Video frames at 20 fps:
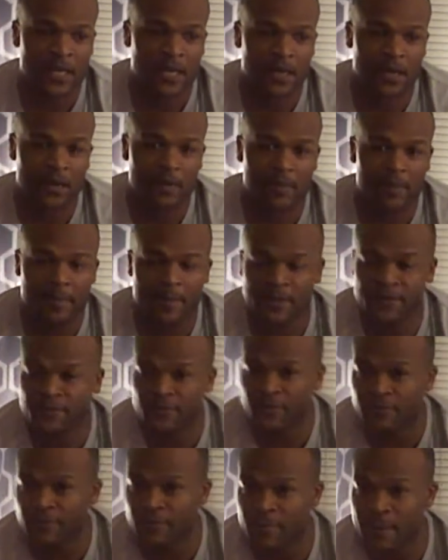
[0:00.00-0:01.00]
My best
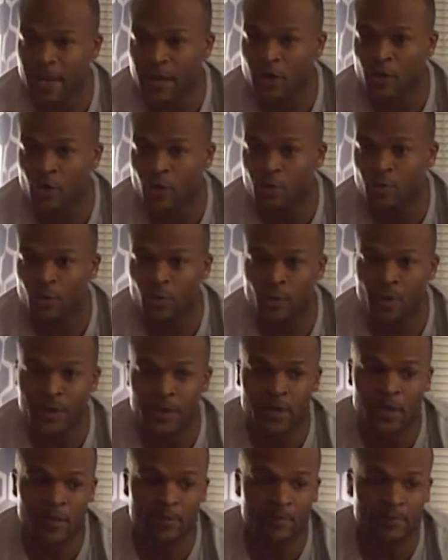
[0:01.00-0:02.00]
friend from back home growing
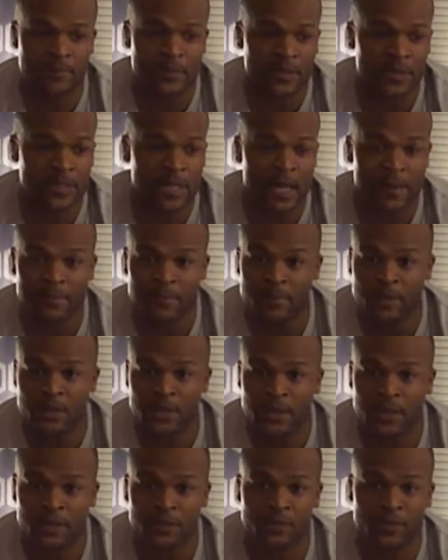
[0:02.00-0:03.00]
up, a comic book
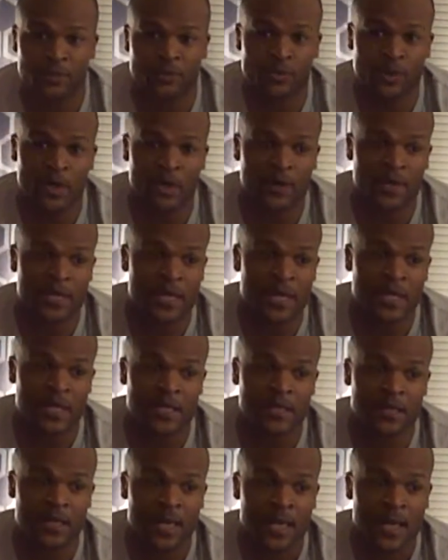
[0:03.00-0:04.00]
collector as well, he had